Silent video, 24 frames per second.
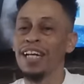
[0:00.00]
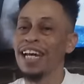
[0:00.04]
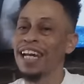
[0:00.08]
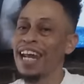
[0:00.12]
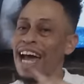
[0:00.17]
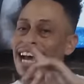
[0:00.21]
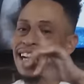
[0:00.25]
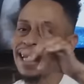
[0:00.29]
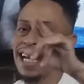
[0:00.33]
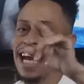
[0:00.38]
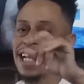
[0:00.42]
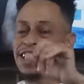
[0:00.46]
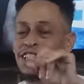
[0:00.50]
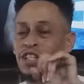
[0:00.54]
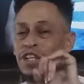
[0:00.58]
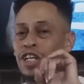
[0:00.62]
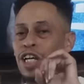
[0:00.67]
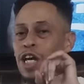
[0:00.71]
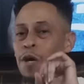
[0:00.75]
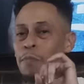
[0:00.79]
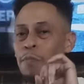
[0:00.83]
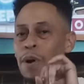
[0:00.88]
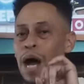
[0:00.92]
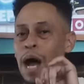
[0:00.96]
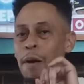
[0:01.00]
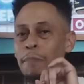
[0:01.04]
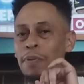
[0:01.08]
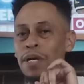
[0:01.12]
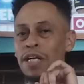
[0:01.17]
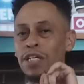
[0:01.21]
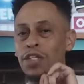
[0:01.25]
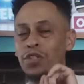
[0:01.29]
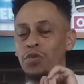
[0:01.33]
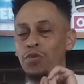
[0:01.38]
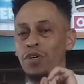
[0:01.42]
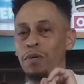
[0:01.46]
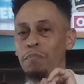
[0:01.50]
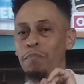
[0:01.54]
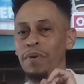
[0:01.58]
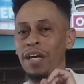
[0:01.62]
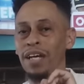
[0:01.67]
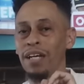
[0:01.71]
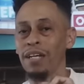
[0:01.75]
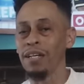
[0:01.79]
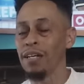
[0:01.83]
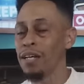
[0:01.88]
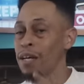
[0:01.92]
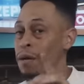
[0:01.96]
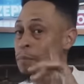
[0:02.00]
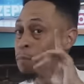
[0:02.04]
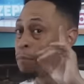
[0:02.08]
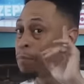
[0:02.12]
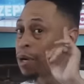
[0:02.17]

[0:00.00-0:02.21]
and I got your hip hop history minute.